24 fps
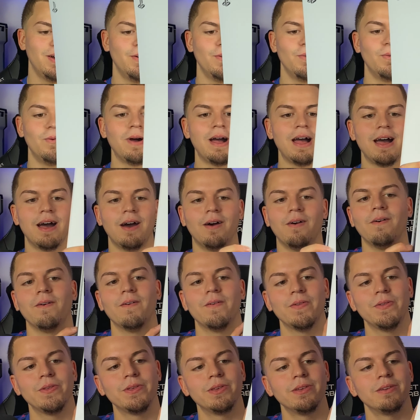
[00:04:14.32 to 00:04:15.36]
Wow,
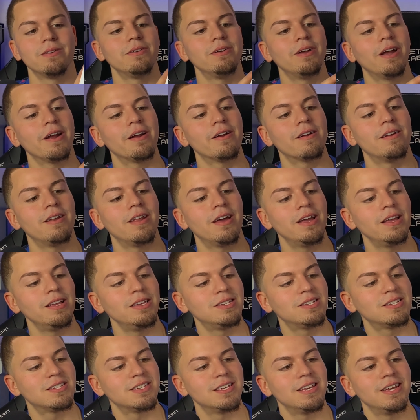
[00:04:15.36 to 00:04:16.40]
you got your
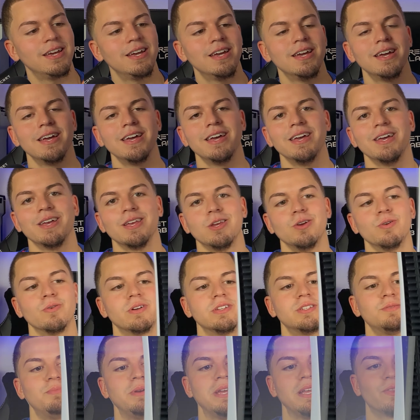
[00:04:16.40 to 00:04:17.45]
nice
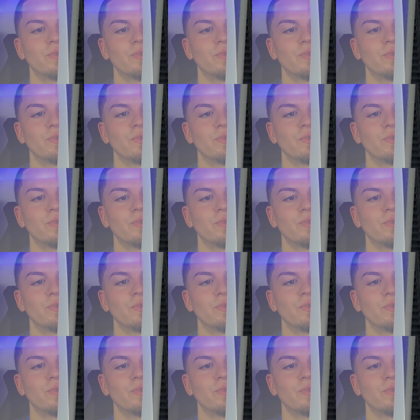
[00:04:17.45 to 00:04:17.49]
USB